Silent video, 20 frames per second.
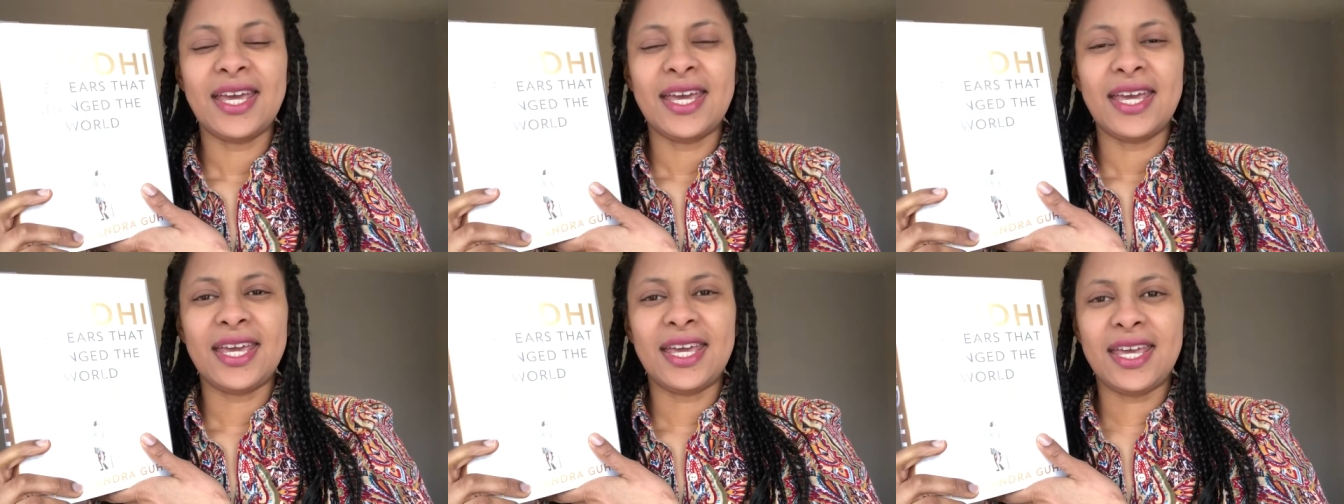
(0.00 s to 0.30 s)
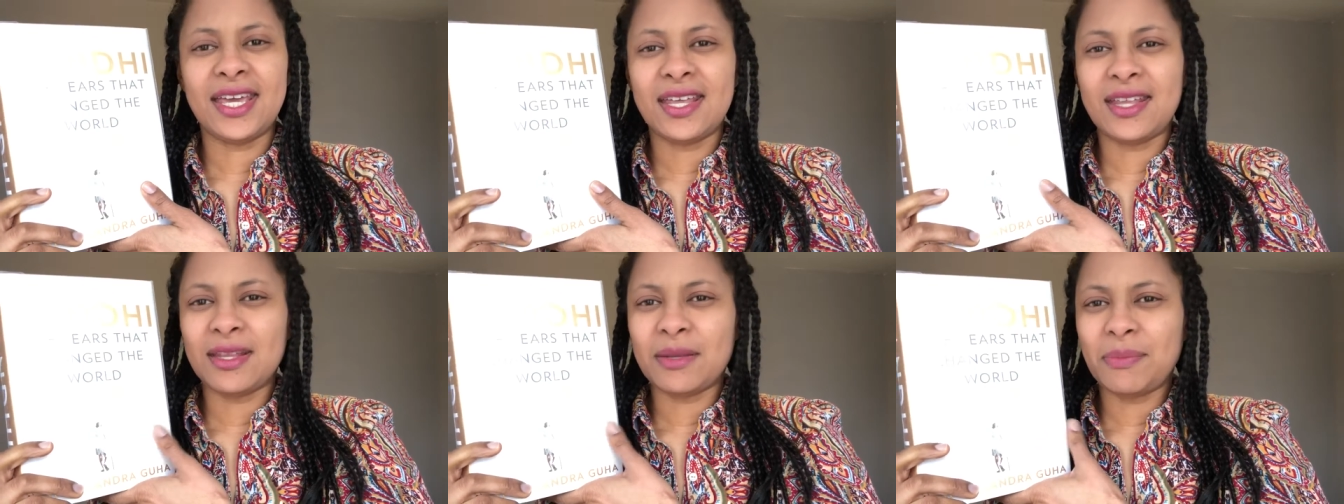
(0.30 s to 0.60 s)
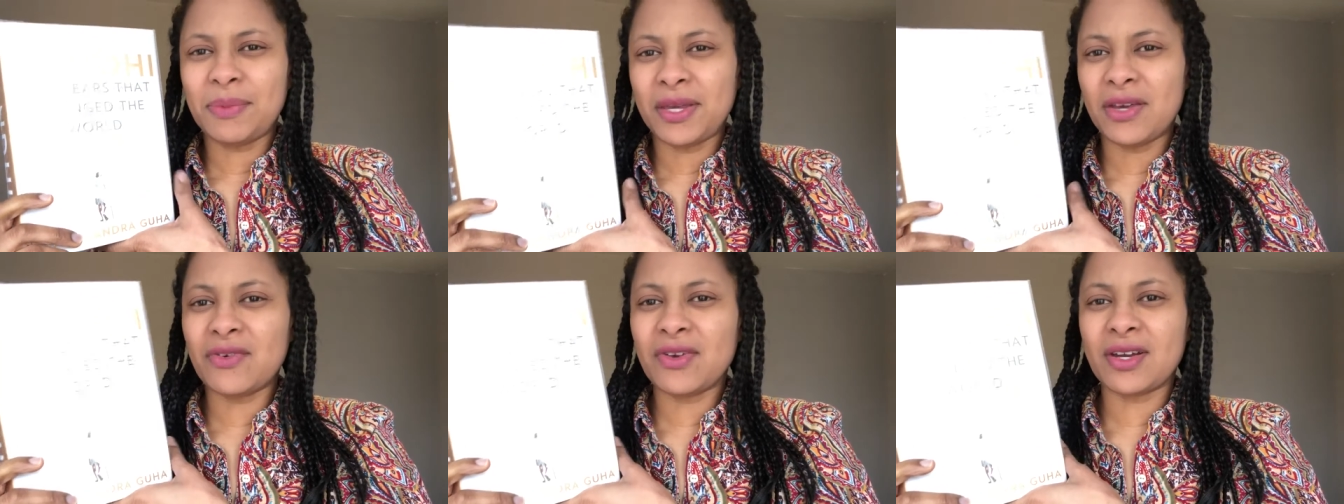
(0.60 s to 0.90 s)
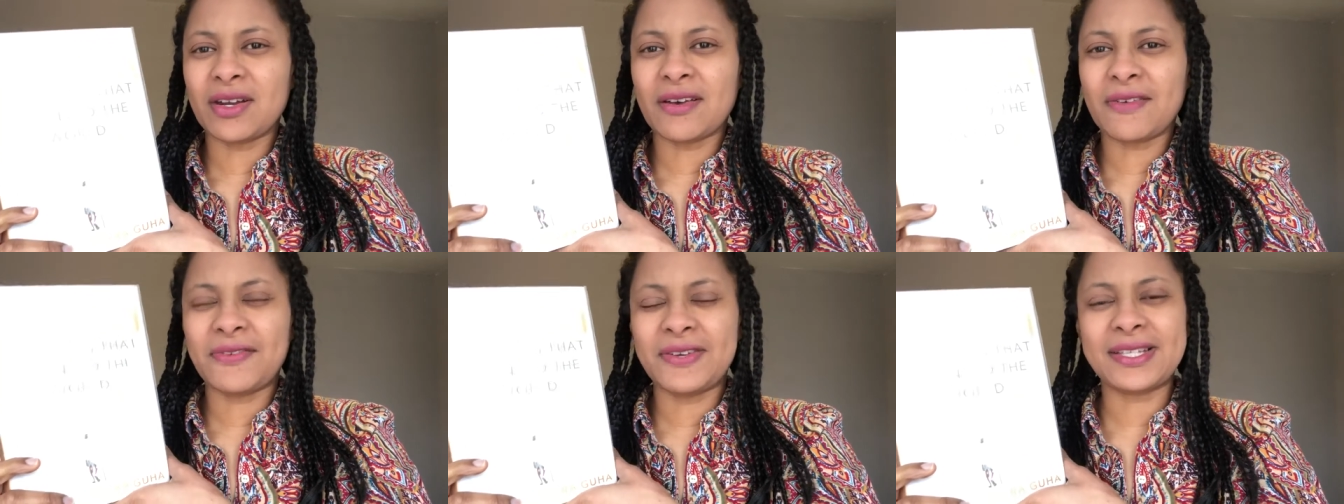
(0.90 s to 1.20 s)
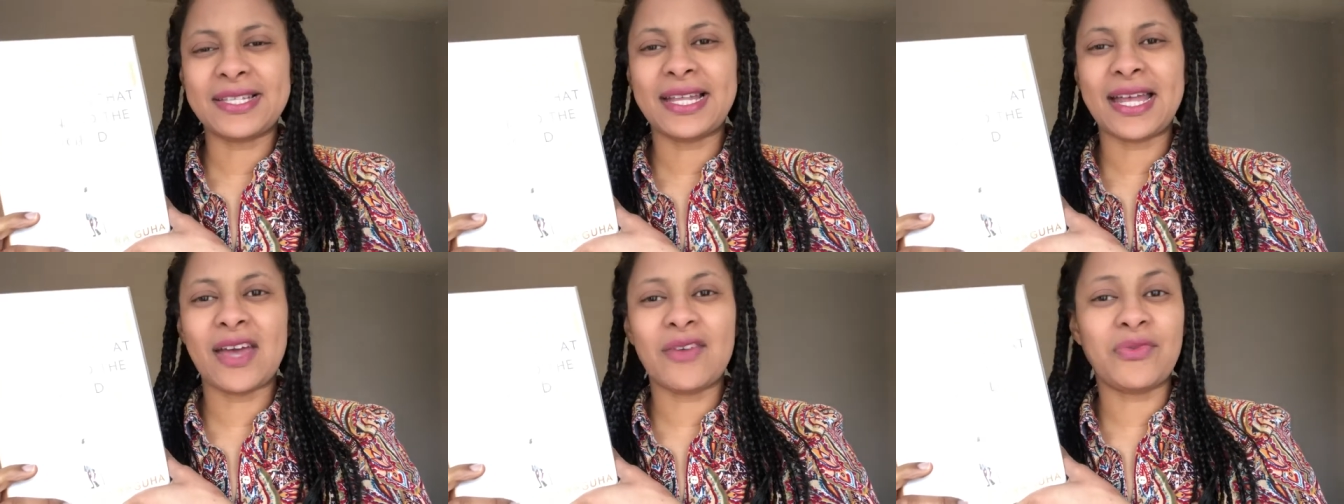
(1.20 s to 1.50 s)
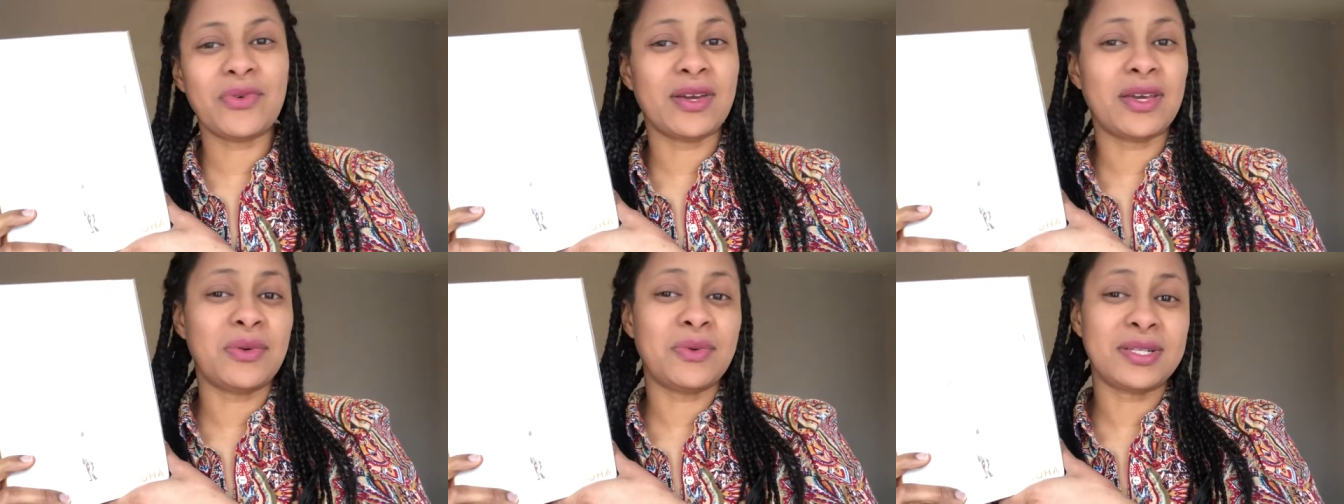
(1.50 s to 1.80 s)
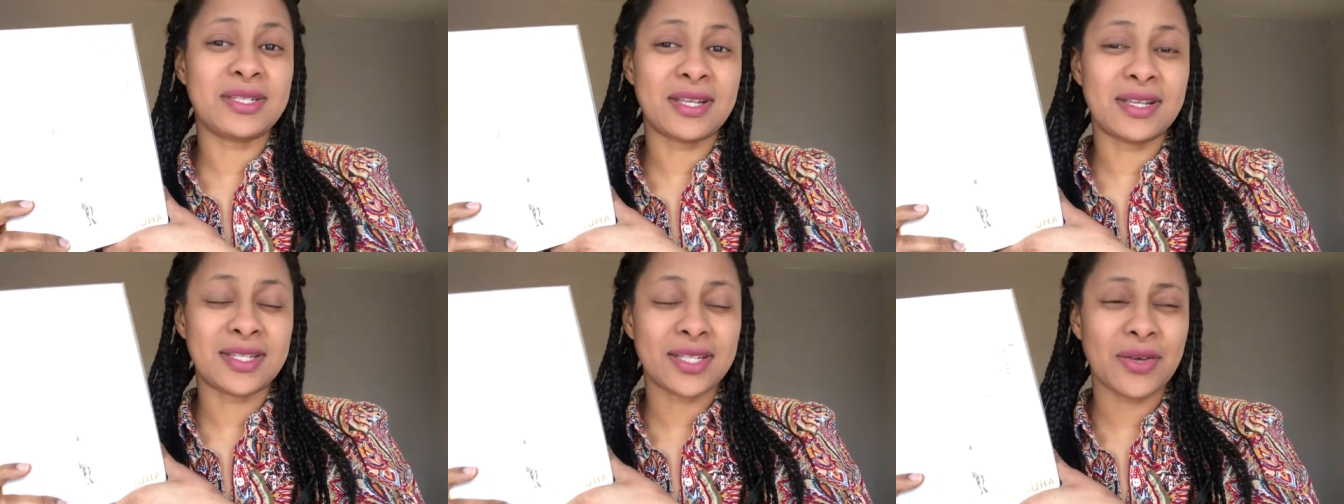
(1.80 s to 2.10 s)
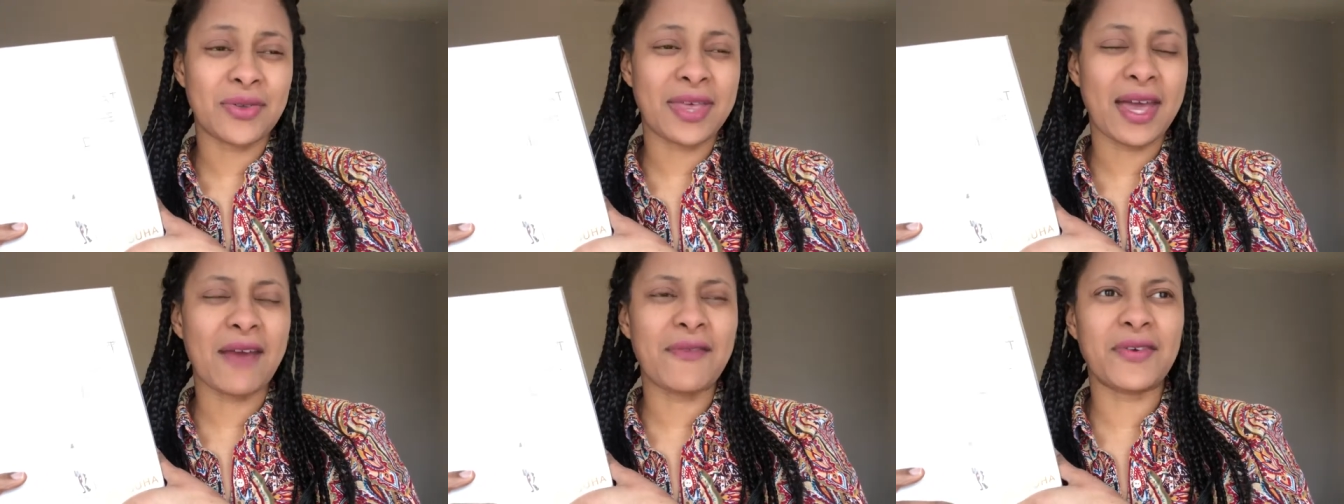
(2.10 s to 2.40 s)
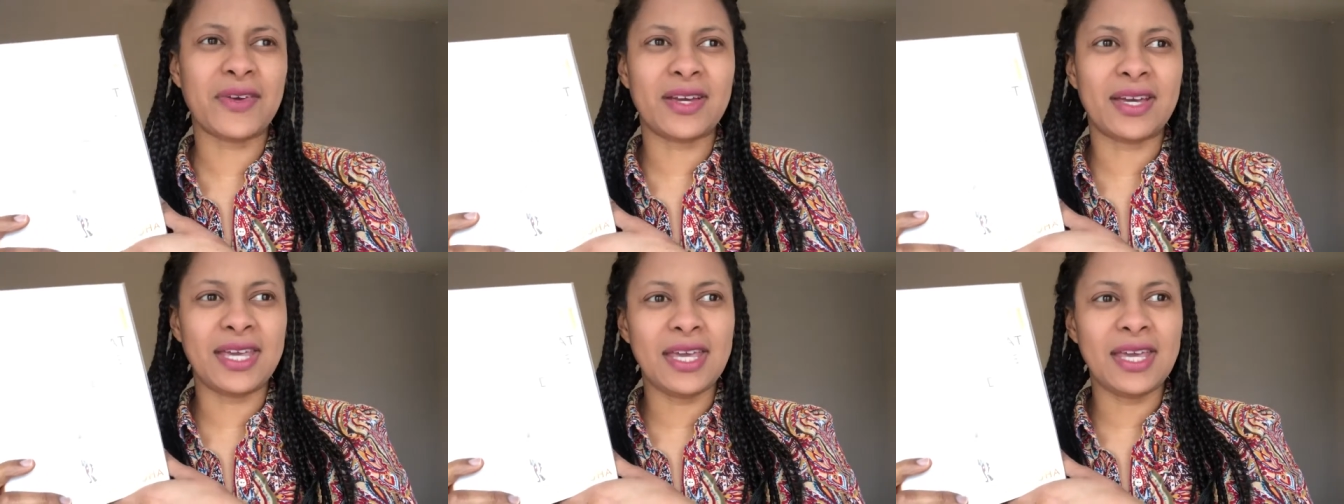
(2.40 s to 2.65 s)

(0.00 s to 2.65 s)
in the period of his life where he was in South Africa,